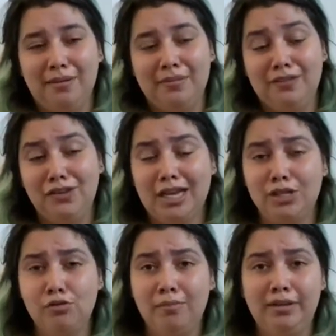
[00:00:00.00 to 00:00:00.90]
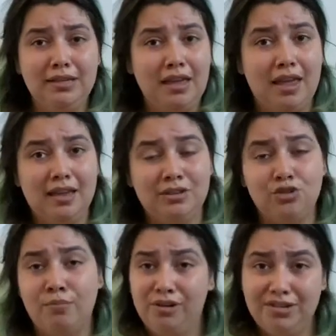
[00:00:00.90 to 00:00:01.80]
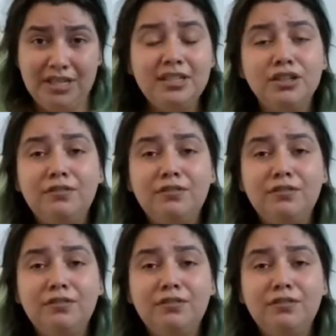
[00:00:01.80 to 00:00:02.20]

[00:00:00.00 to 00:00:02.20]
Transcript: If you guys want me to get into a more detailed